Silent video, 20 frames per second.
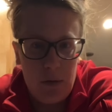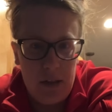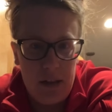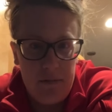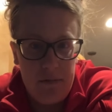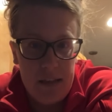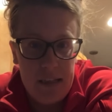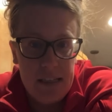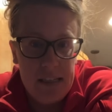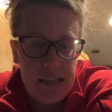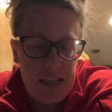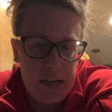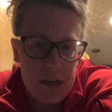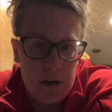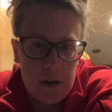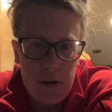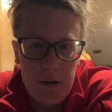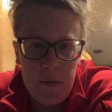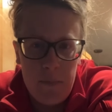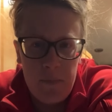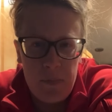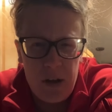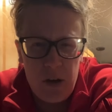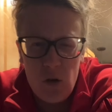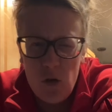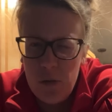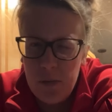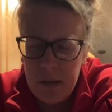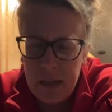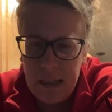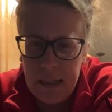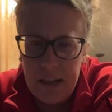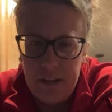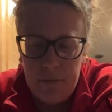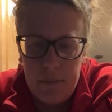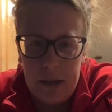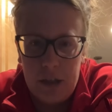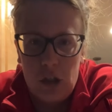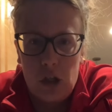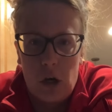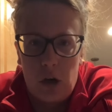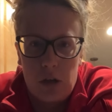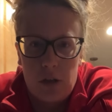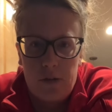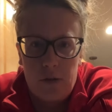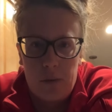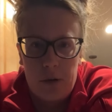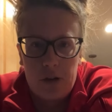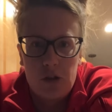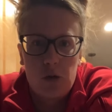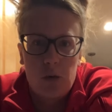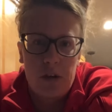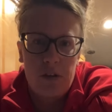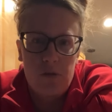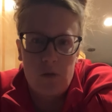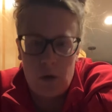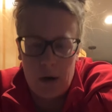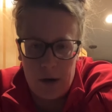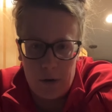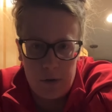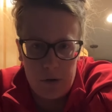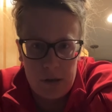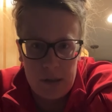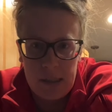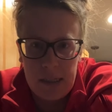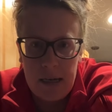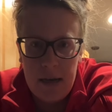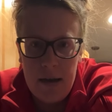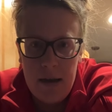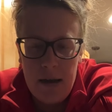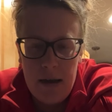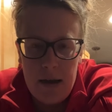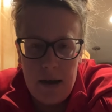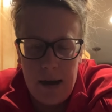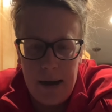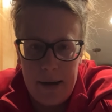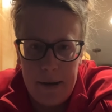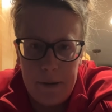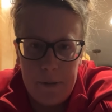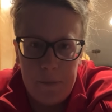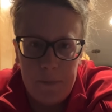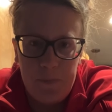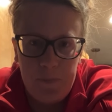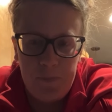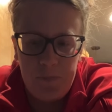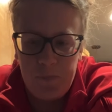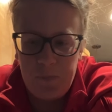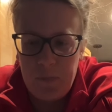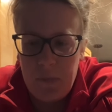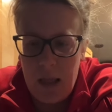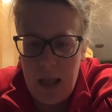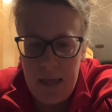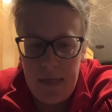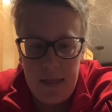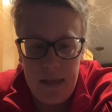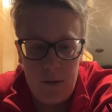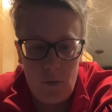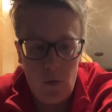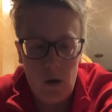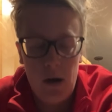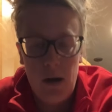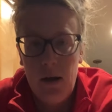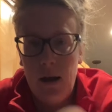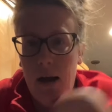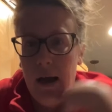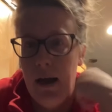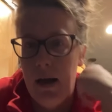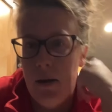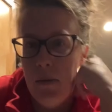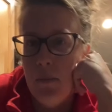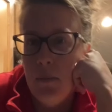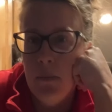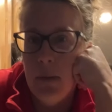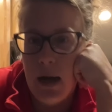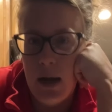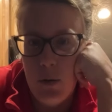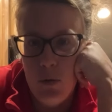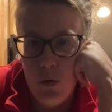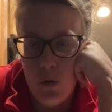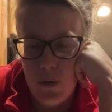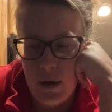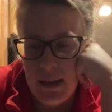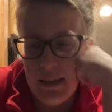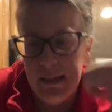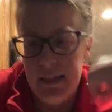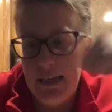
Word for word: leave these here. I normally leave my jars for about 24 hours. Um, and then what um, I will write the